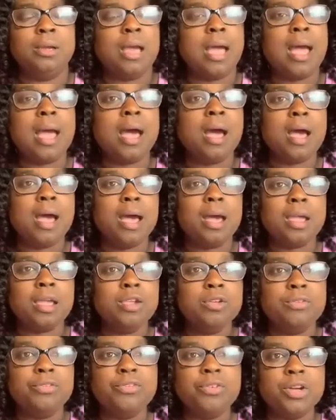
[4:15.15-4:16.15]
How
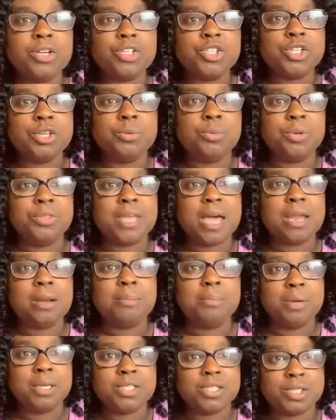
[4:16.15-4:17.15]
can you function without a
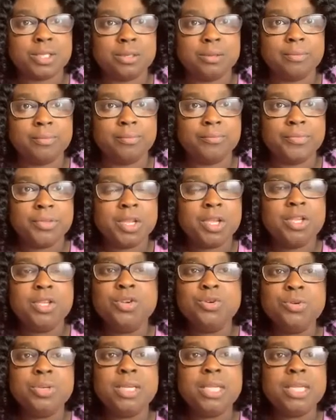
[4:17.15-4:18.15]
budget?
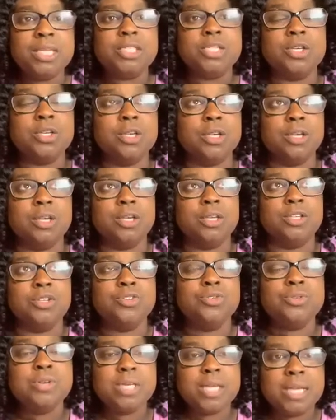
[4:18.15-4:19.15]
You need
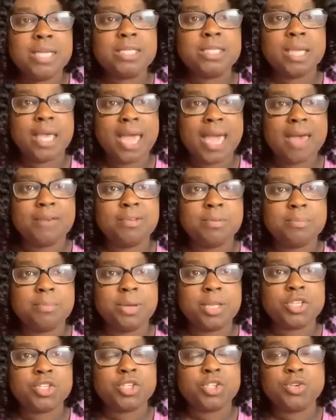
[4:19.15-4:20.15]
to have a
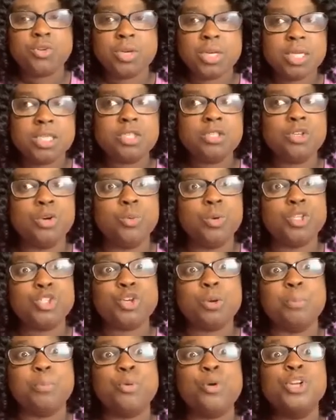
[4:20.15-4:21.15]
budget. You need to know what
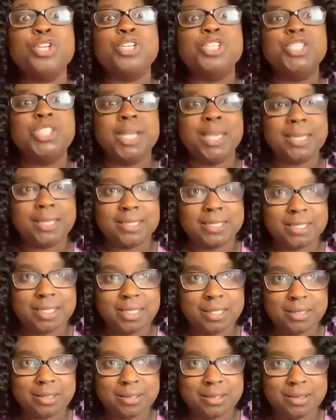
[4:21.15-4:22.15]
your
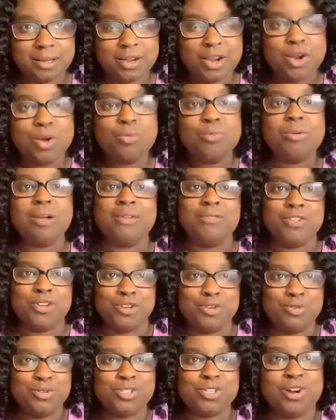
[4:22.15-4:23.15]
projected
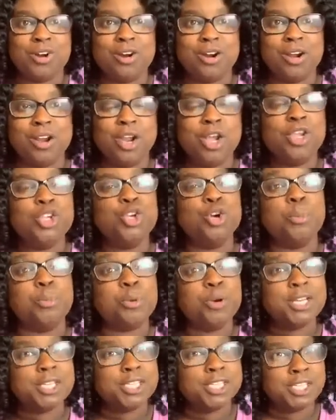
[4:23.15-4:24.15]
revenues are, your
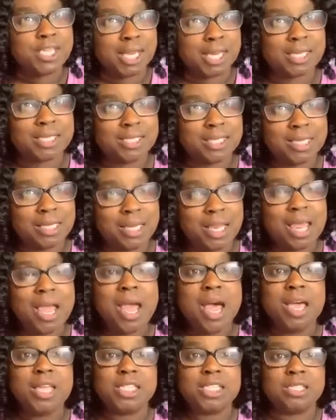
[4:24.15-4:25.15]
projected
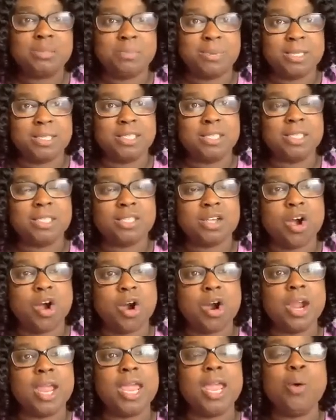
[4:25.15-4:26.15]
expenses
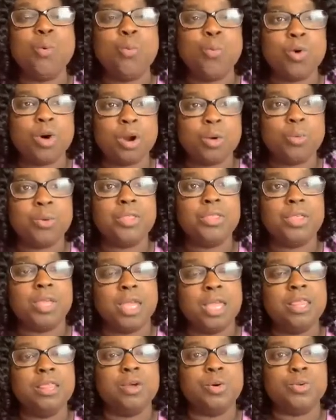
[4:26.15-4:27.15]
are, and work
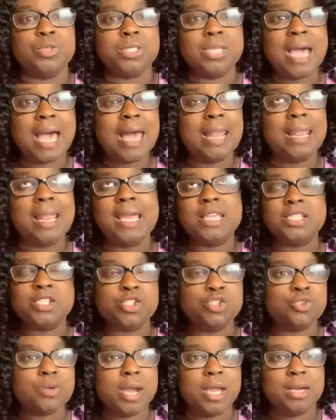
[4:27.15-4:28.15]
within those guidelines
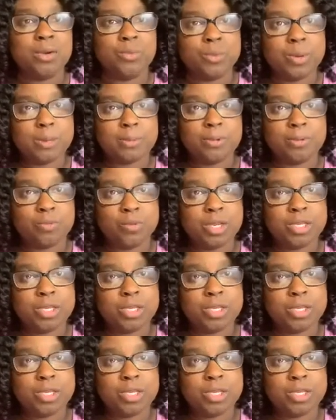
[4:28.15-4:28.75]
and trying to